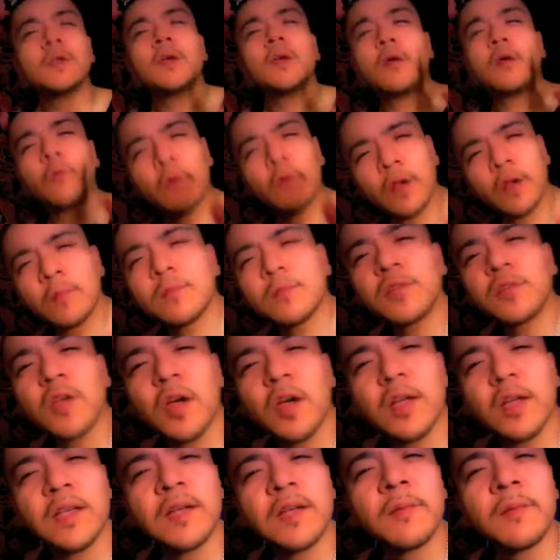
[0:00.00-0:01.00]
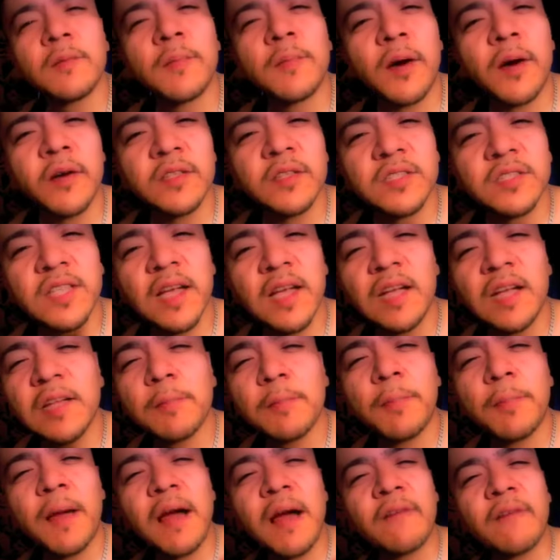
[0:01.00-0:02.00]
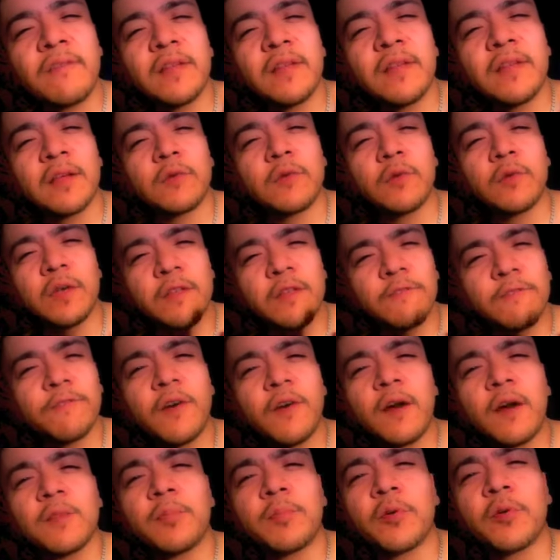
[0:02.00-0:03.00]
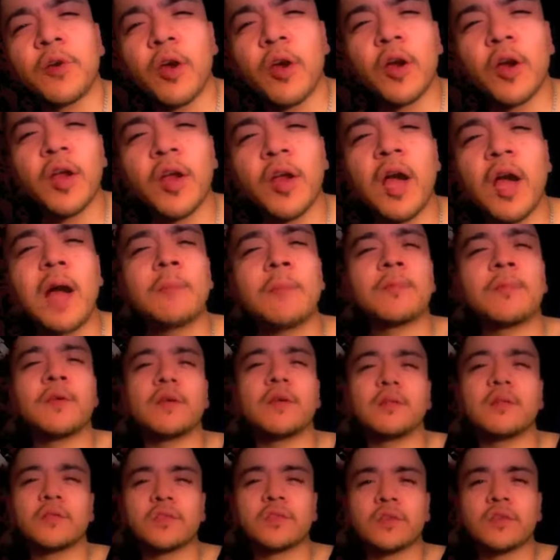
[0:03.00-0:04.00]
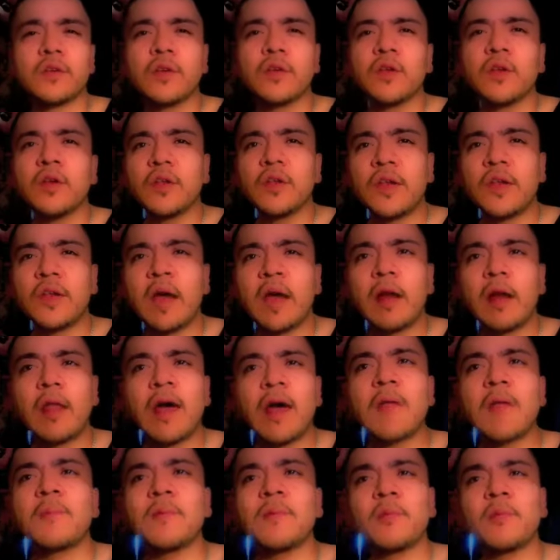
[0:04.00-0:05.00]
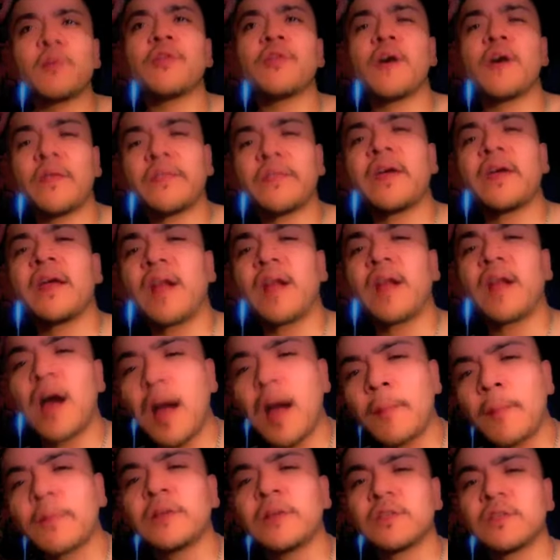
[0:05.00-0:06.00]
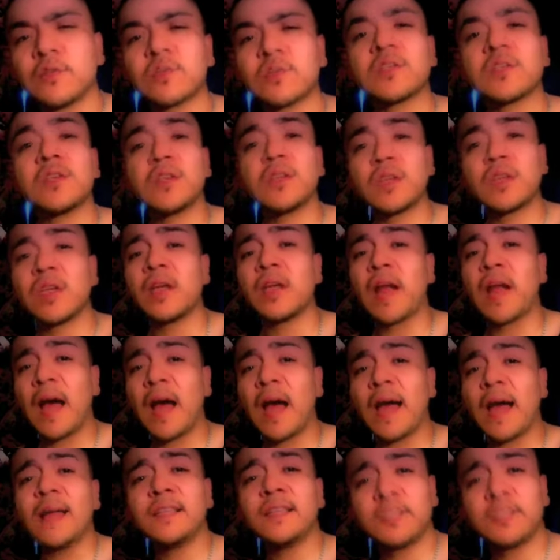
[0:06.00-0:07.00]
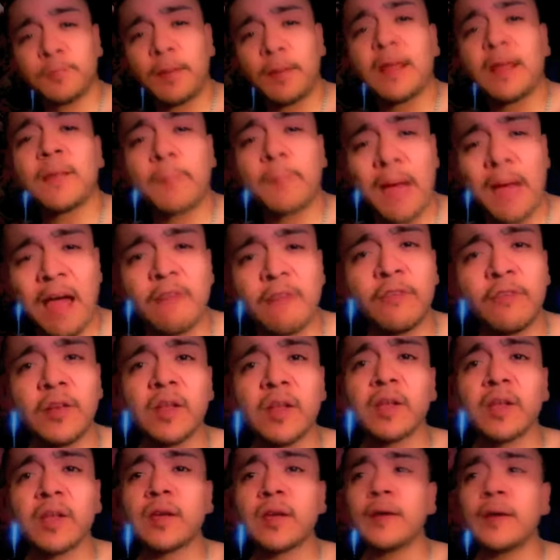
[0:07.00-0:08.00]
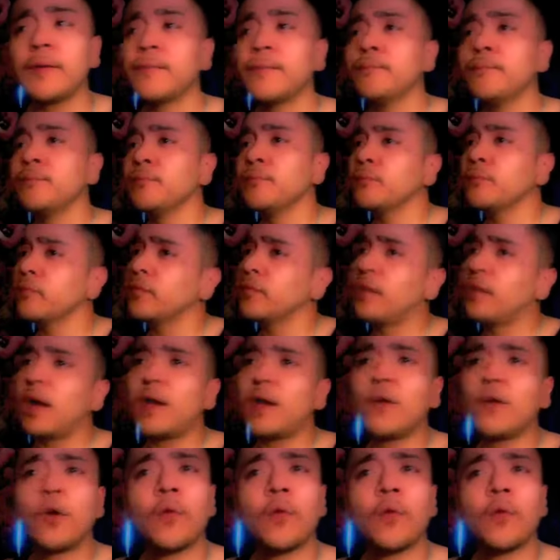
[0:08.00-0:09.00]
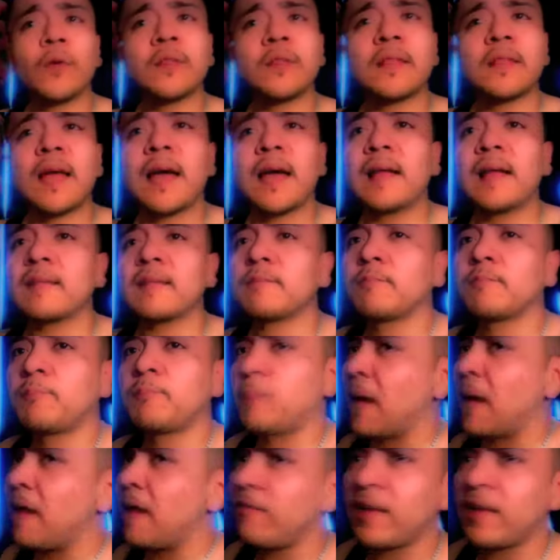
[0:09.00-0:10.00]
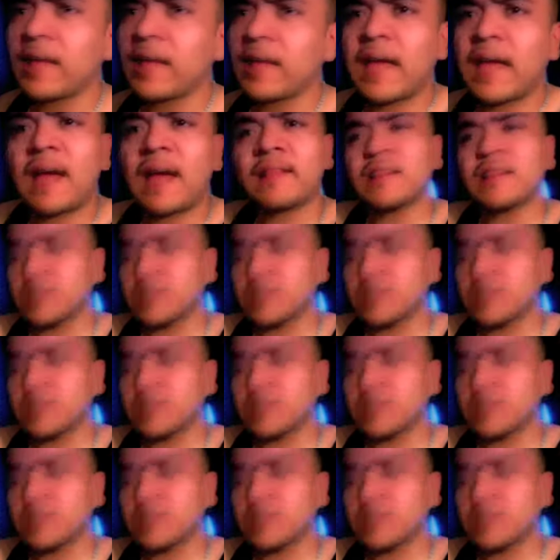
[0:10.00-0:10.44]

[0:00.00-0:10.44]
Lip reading: What I'm talking about is Kelly Pavlik when he fought Bernard Hopkins. Now, a lot of people thought that Hopkins was going to get iced by Pavlik, not knowing that Pavlik had the